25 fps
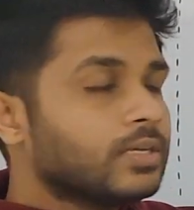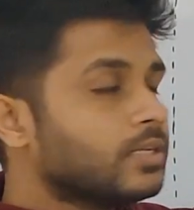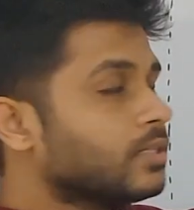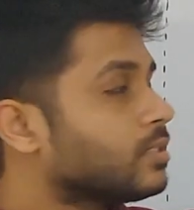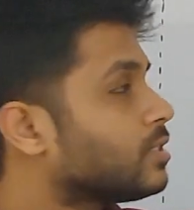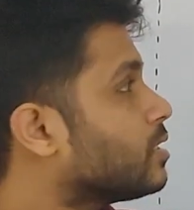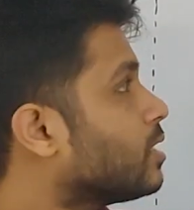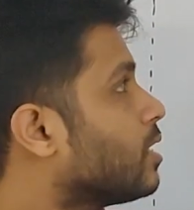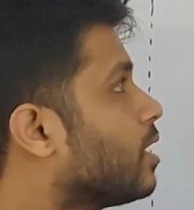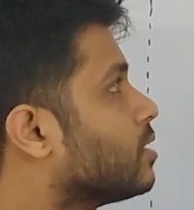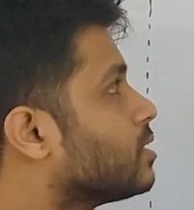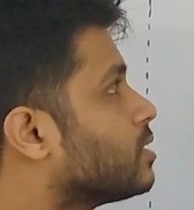
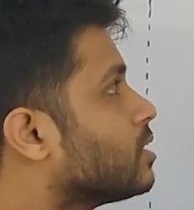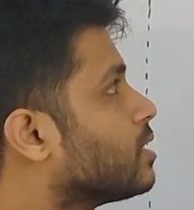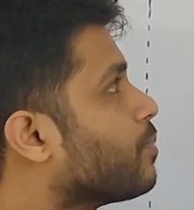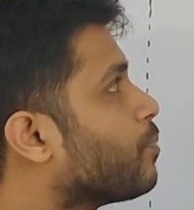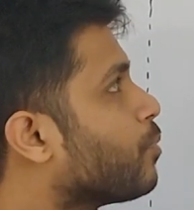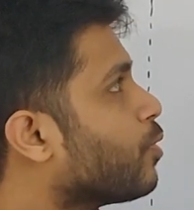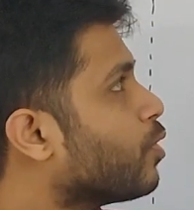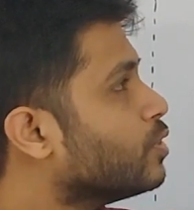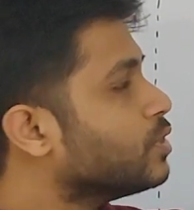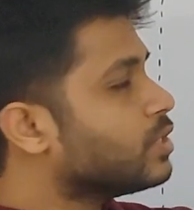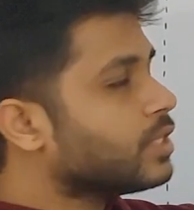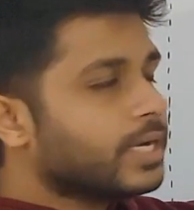
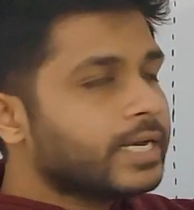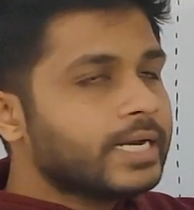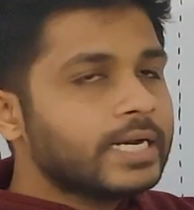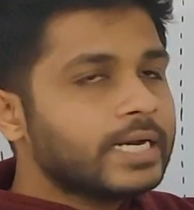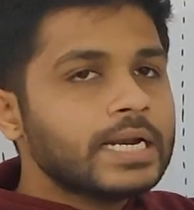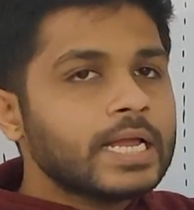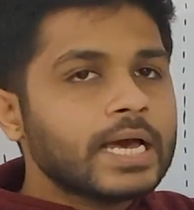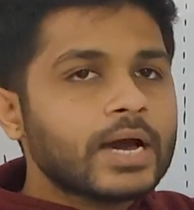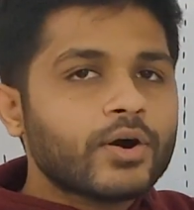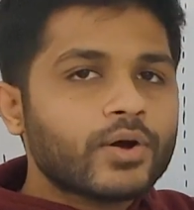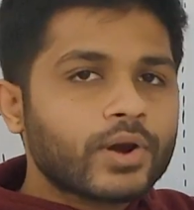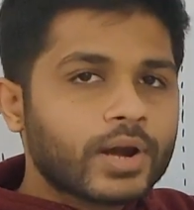suppose
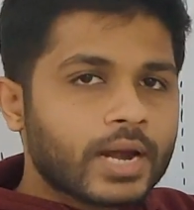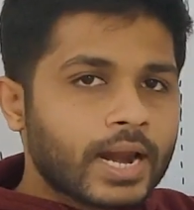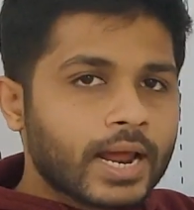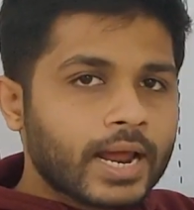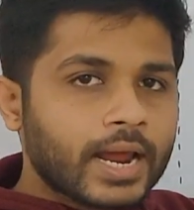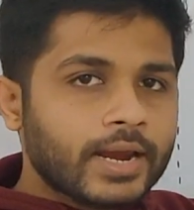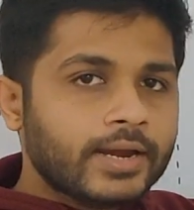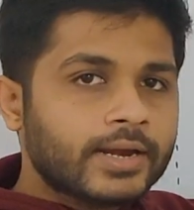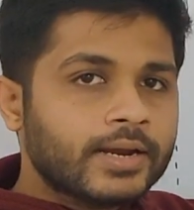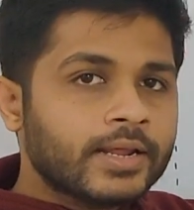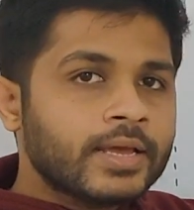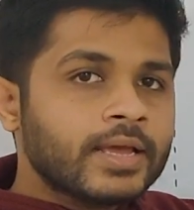read or
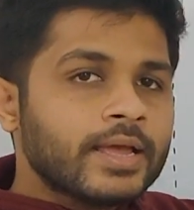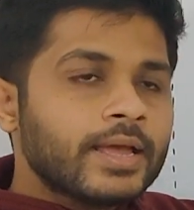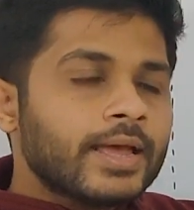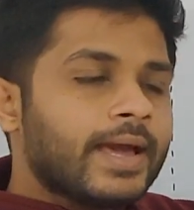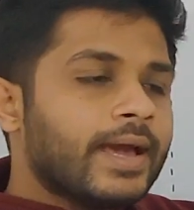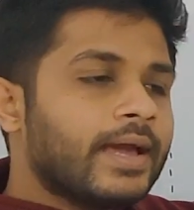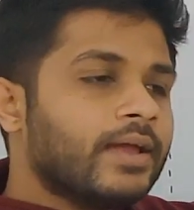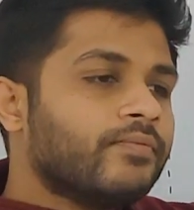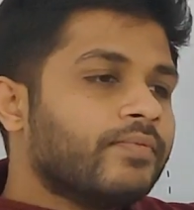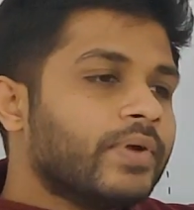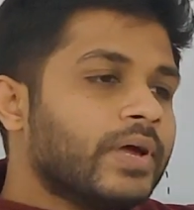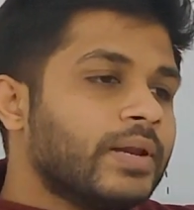write,
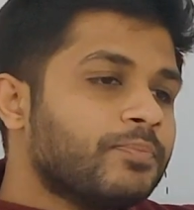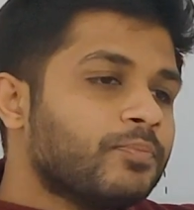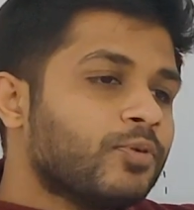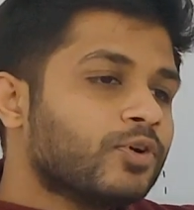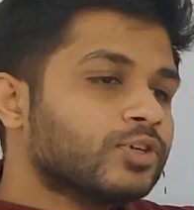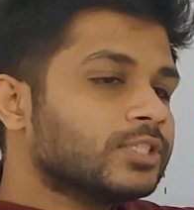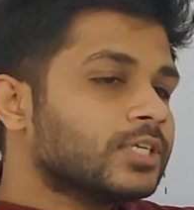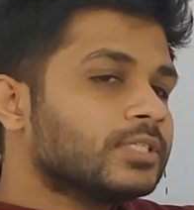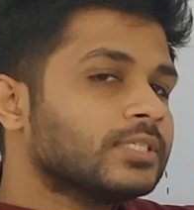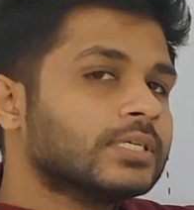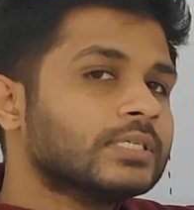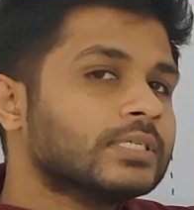and when
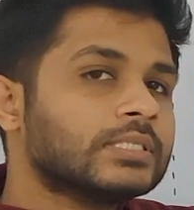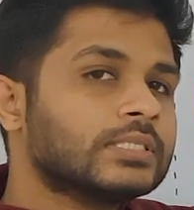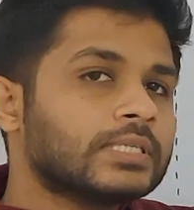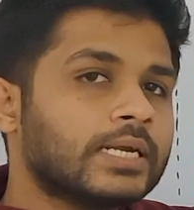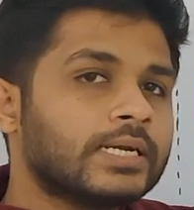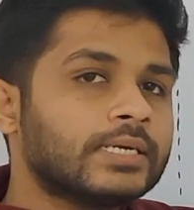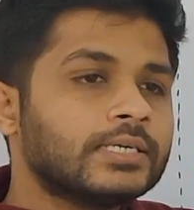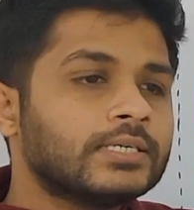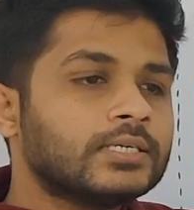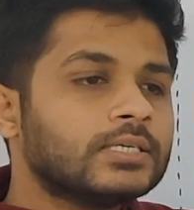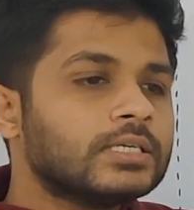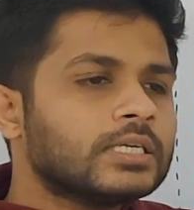processor
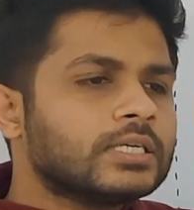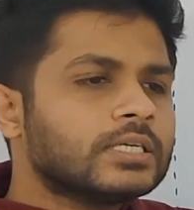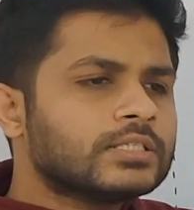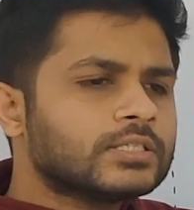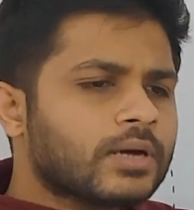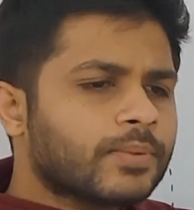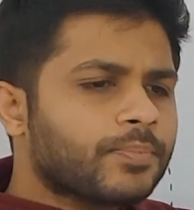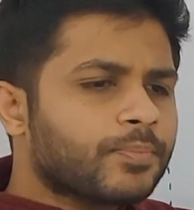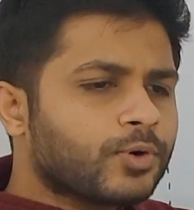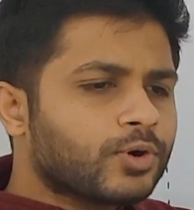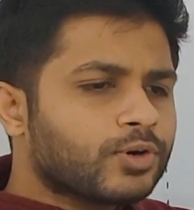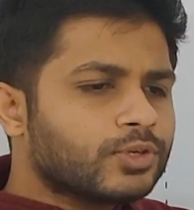send,
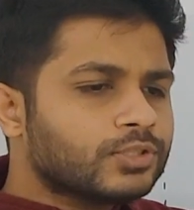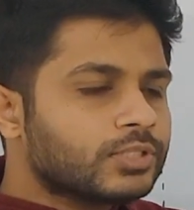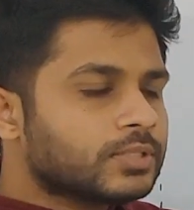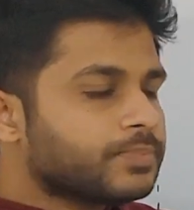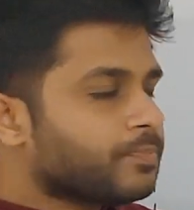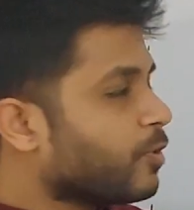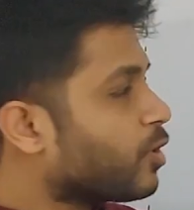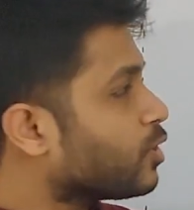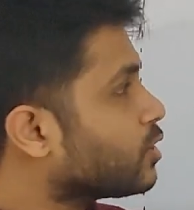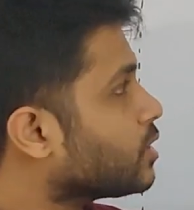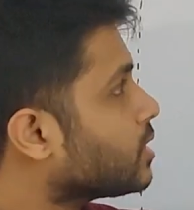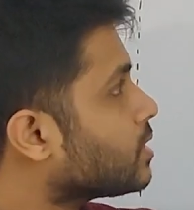suppose
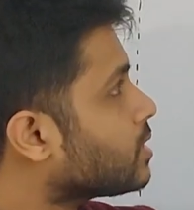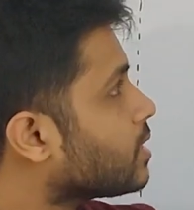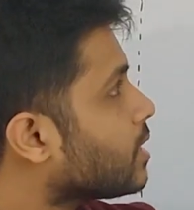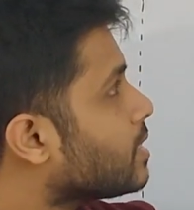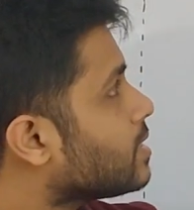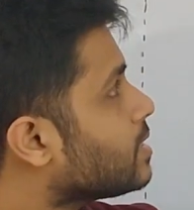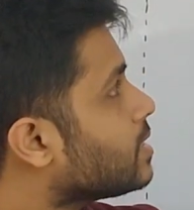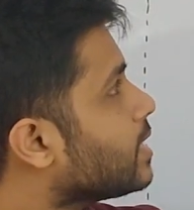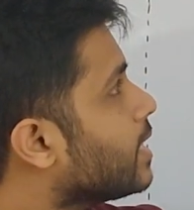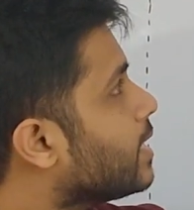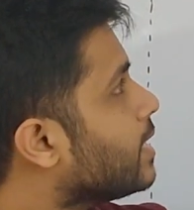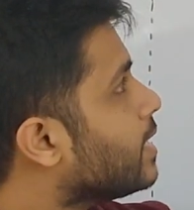processor
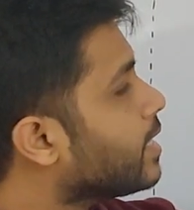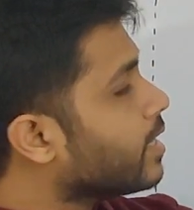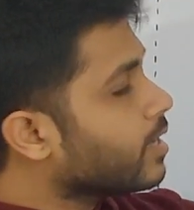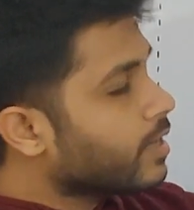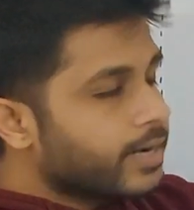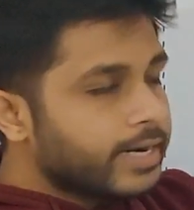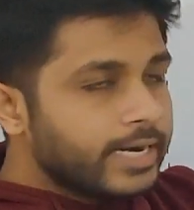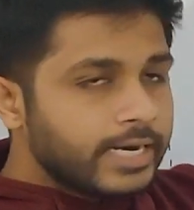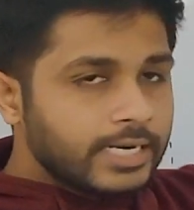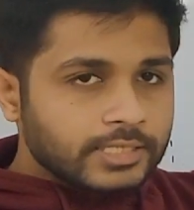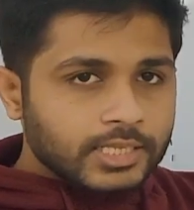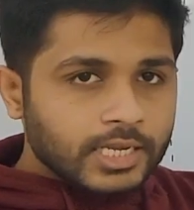is sending
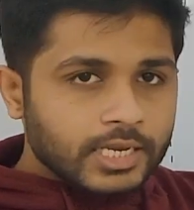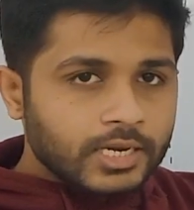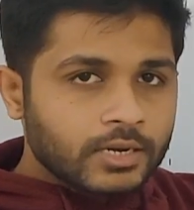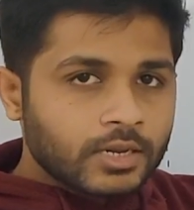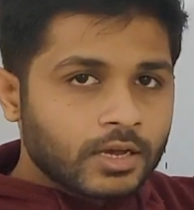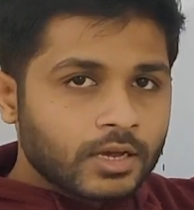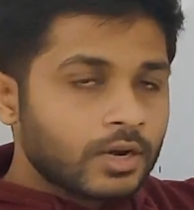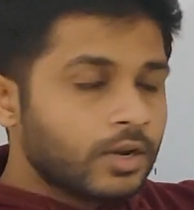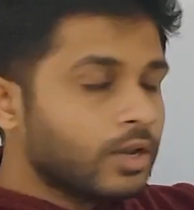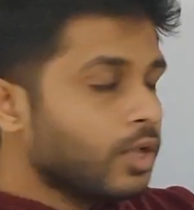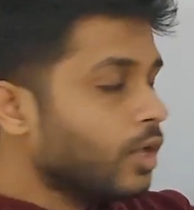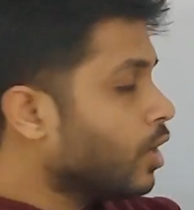read
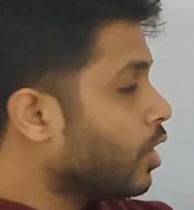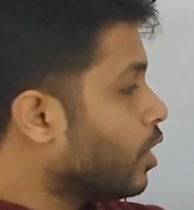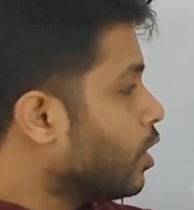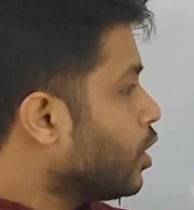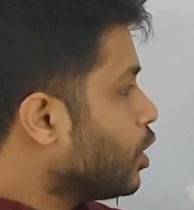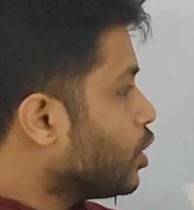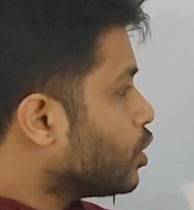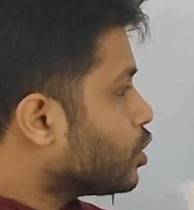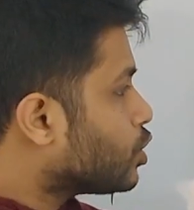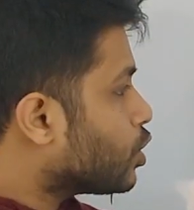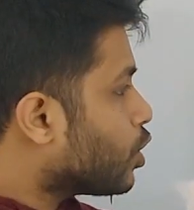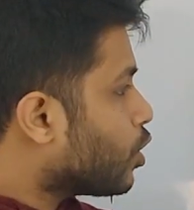signal,
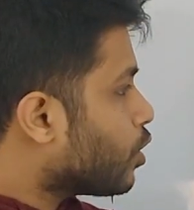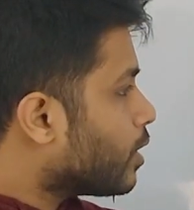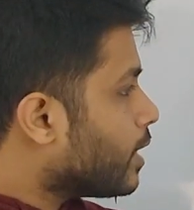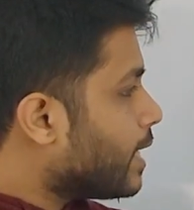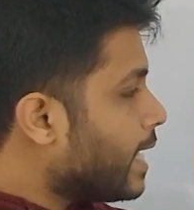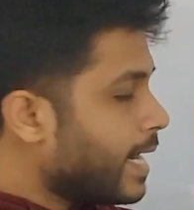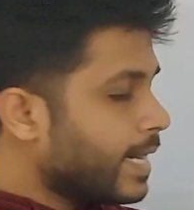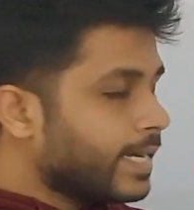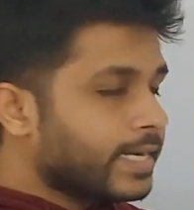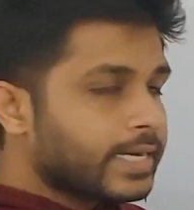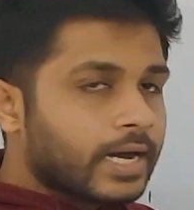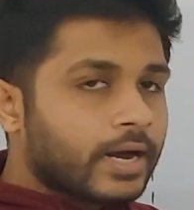so
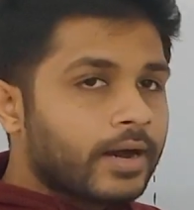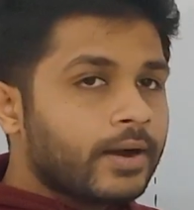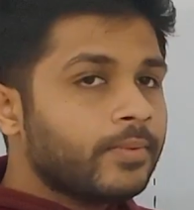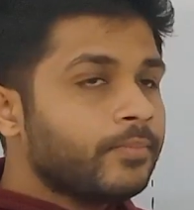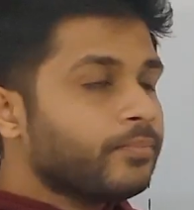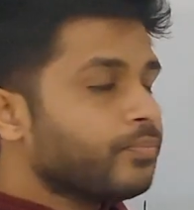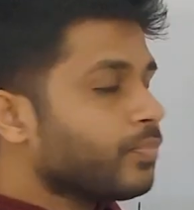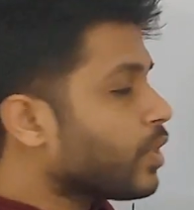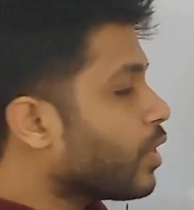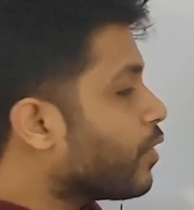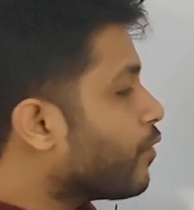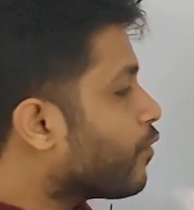
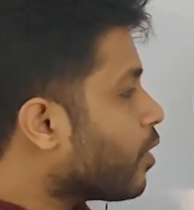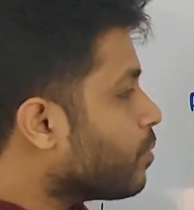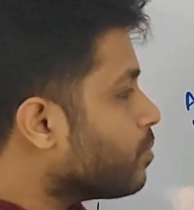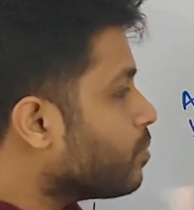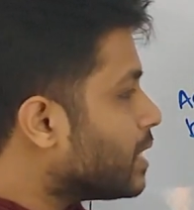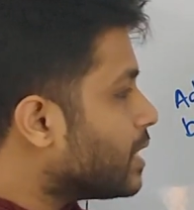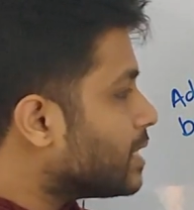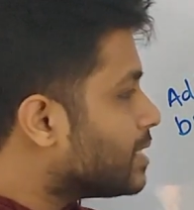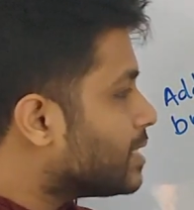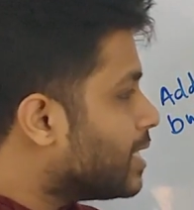data from the